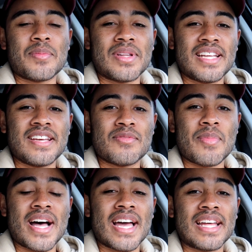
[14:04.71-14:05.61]
believe
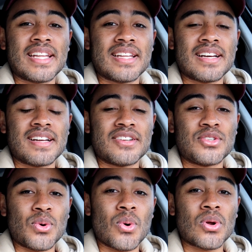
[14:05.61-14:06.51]
my
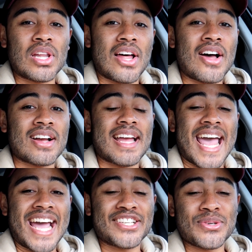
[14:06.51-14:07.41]
door lock
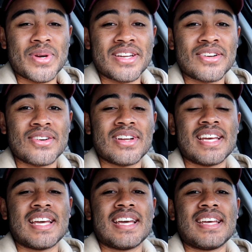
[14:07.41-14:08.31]
actuator
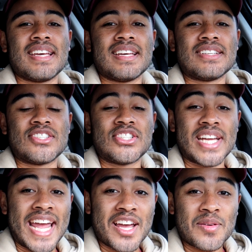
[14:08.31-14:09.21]
is
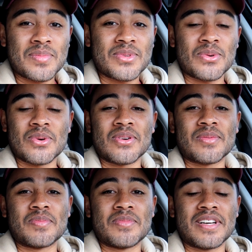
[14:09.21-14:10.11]
jammed
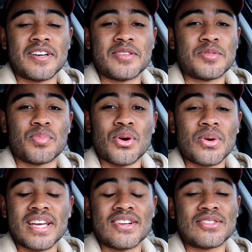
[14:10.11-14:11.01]
or just
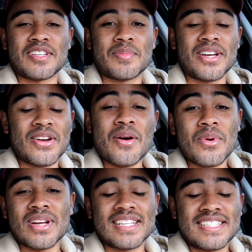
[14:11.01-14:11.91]
broken or something, or not
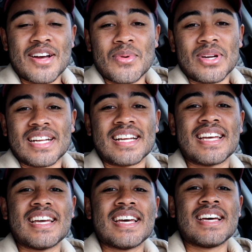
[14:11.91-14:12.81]
work, because it's not working.
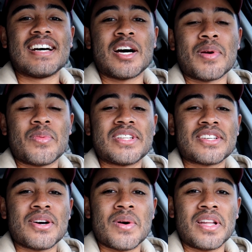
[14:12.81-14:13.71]
I went
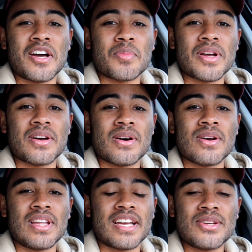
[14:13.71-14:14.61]
to go unlock my
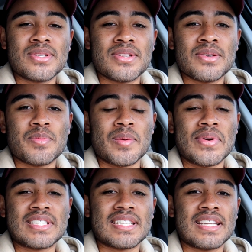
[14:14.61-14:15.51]
car like I usually do by
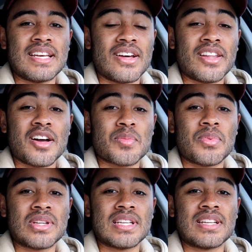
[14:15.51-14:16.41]
pressing the unlock
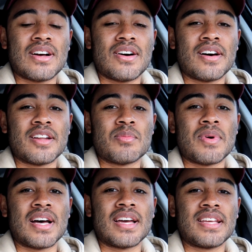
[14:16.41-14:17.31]
button on
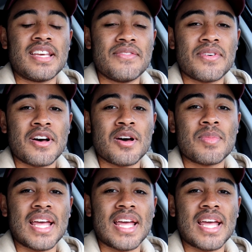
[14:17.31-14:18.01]
my key fob,